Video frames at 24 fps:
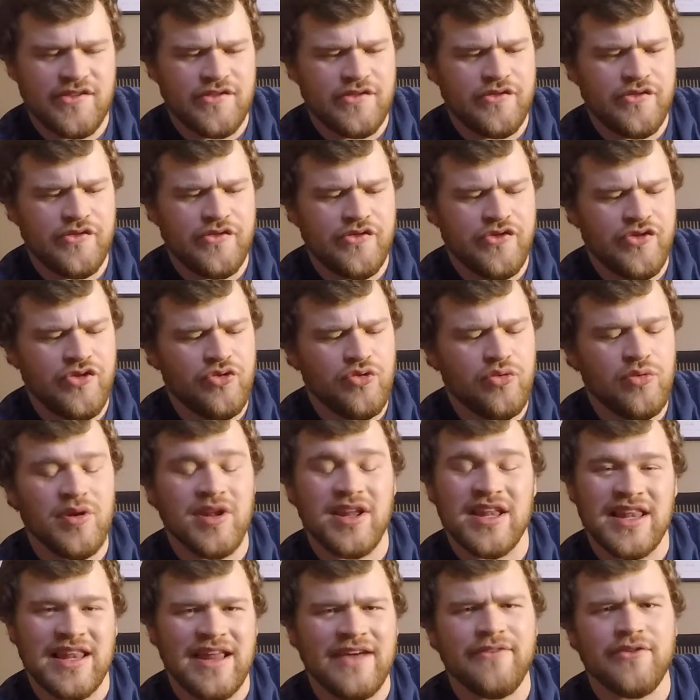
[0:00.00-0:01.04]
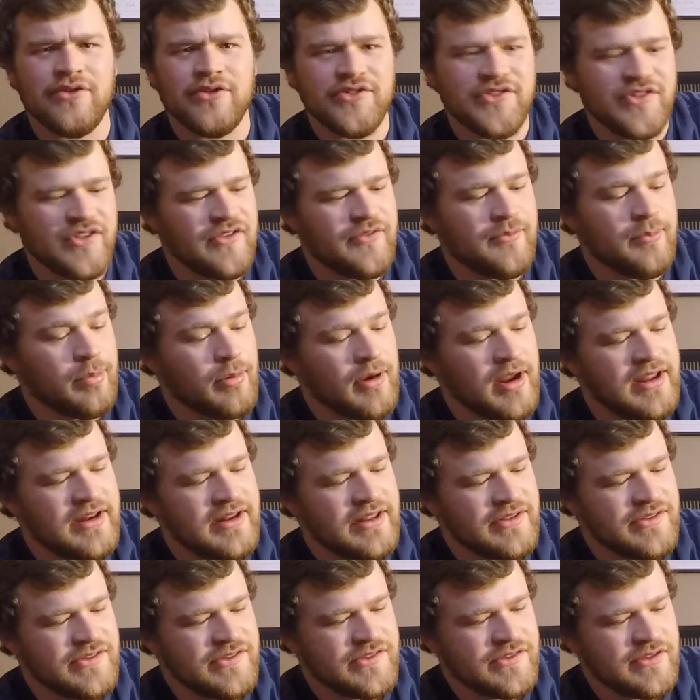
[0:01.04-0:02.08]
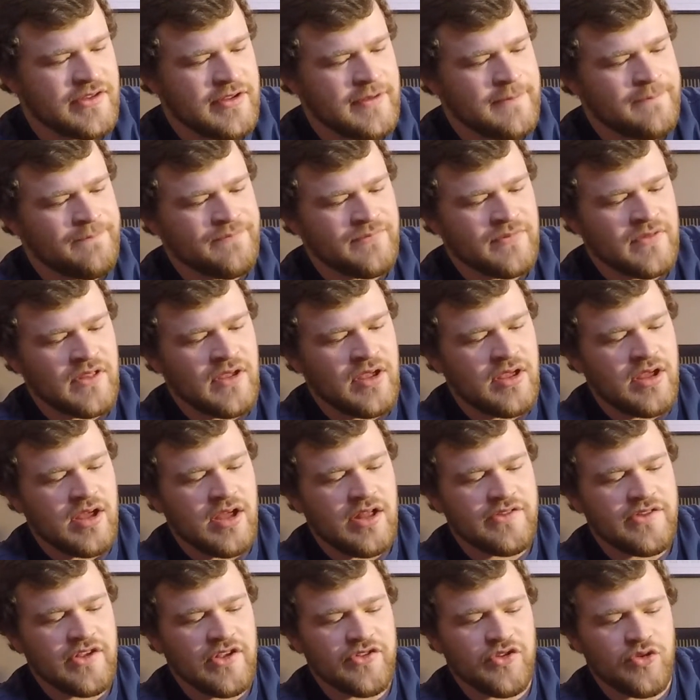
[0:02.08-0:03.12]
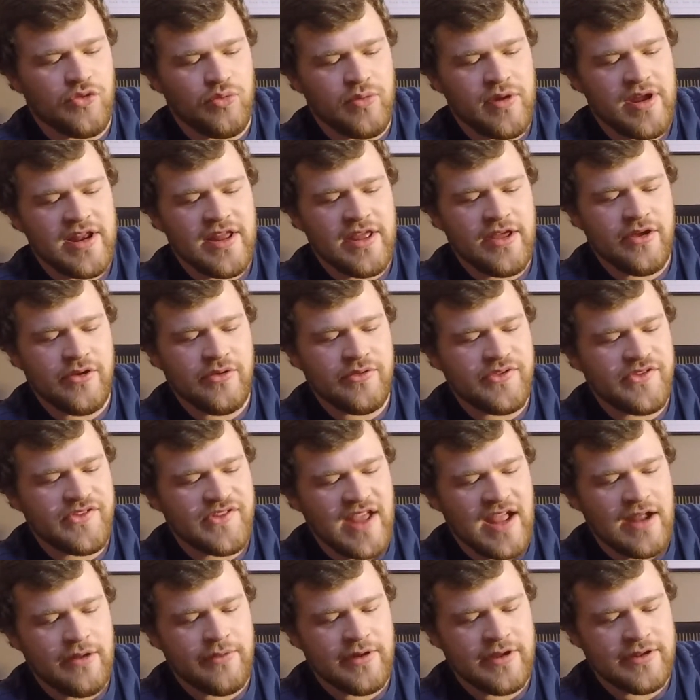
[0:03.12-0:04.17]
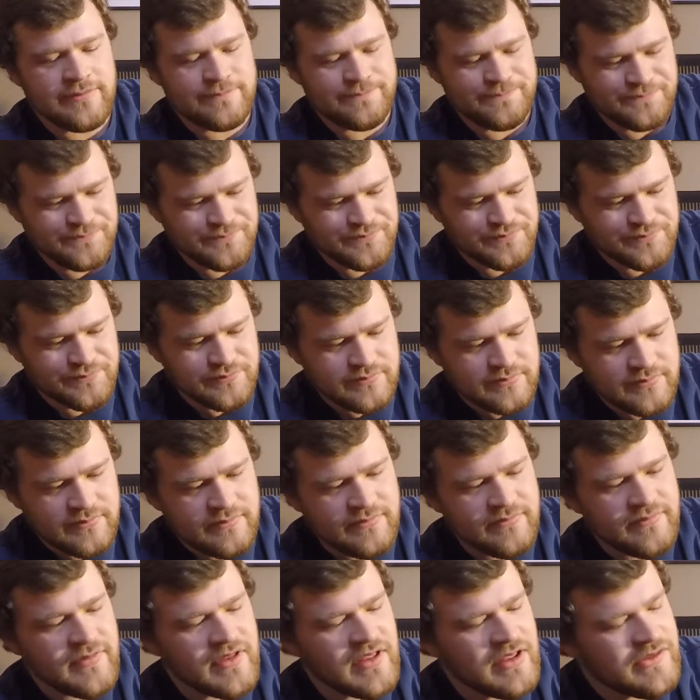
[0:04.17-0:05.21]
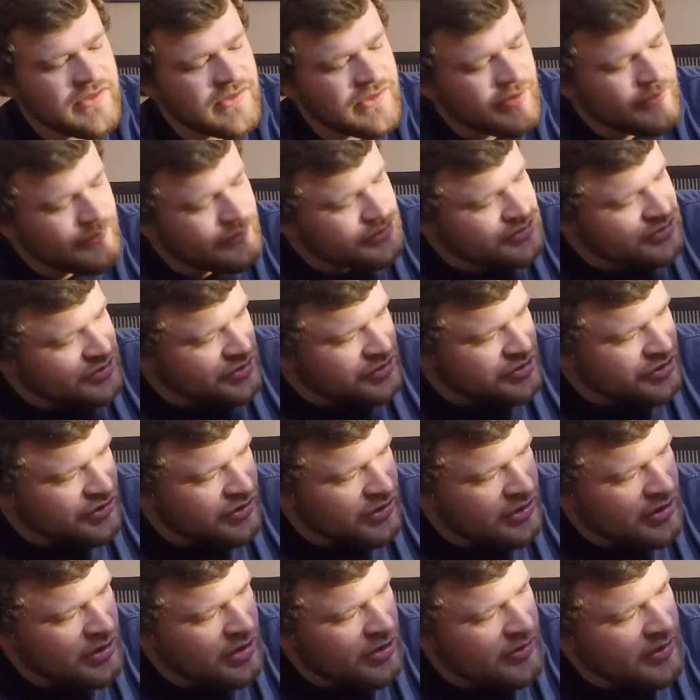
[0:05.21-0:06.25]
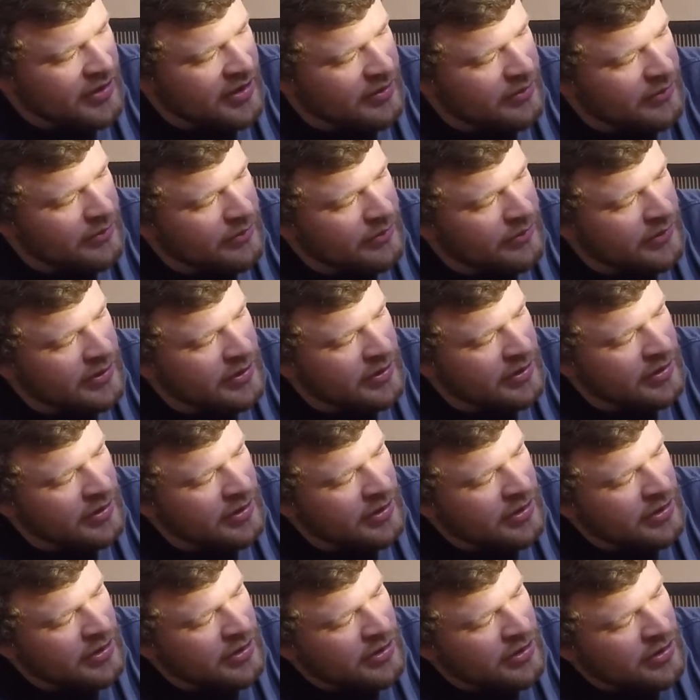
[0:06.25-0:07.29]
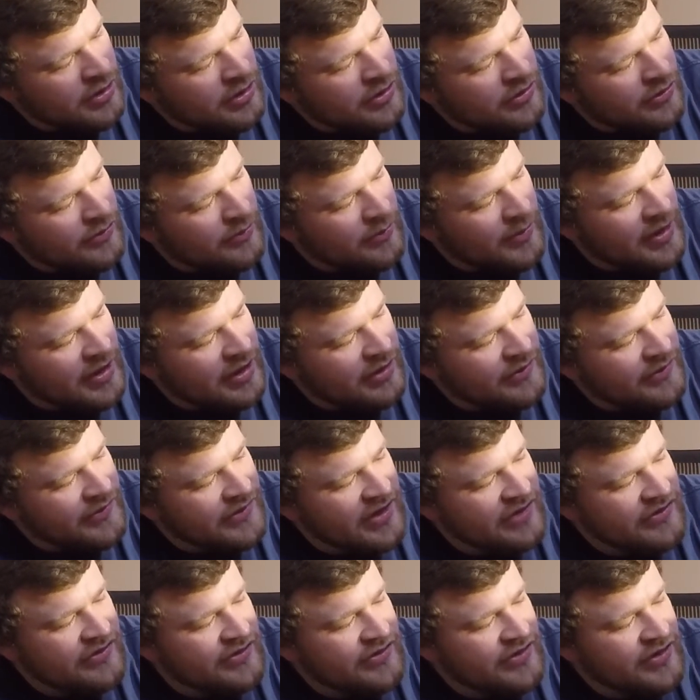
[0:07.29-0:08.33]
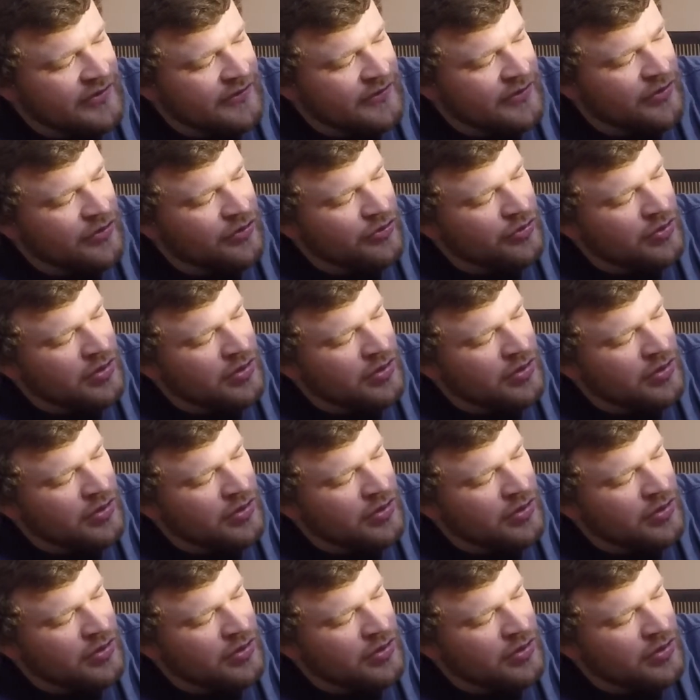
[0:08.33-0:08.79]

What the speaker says: 2 levels of brightness. It's also a radio, siren, cell phone charger. You can go here through the radio stations if you